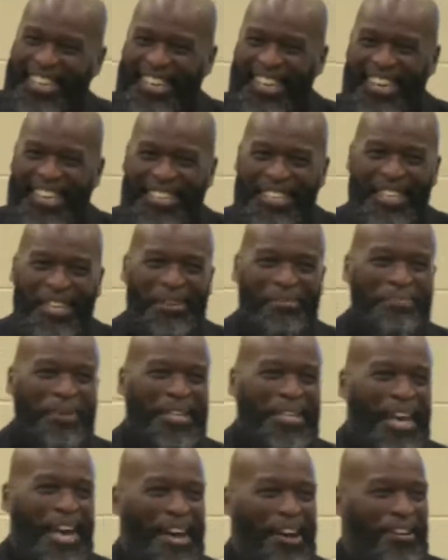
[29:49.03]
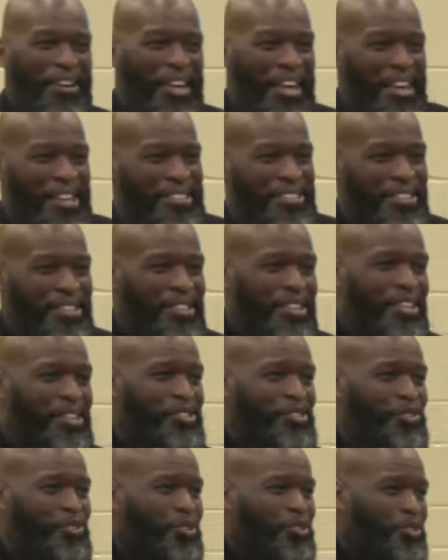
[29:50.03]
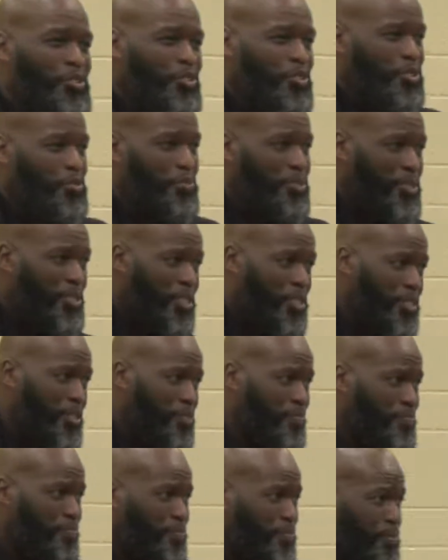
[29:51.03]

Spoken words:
Ended up being hired as the instructional superintendent